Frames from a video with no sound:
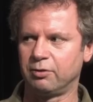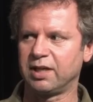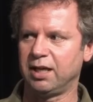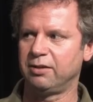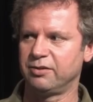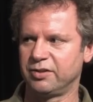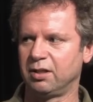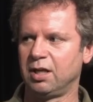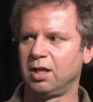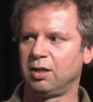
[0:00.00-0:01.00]
okay, there's
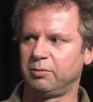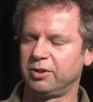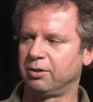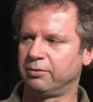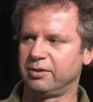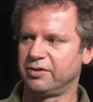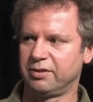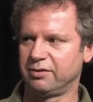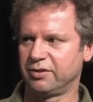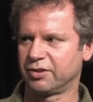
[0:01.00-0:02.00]

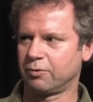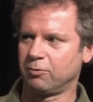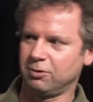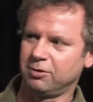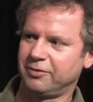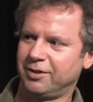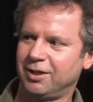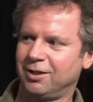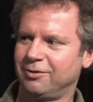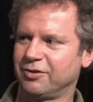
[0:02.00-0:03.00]
a squirrel over
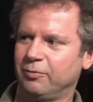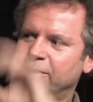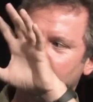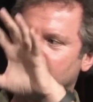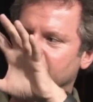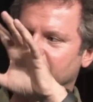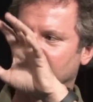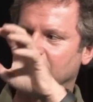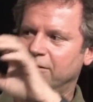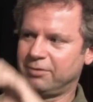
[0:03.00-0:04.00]
there, and there's a window over
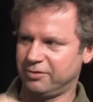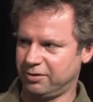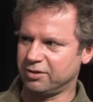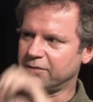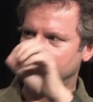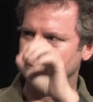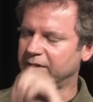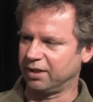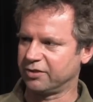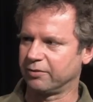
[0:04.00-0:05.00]
there, and there's a few
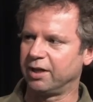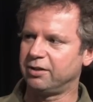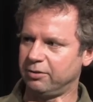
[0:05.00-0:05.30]
things, right?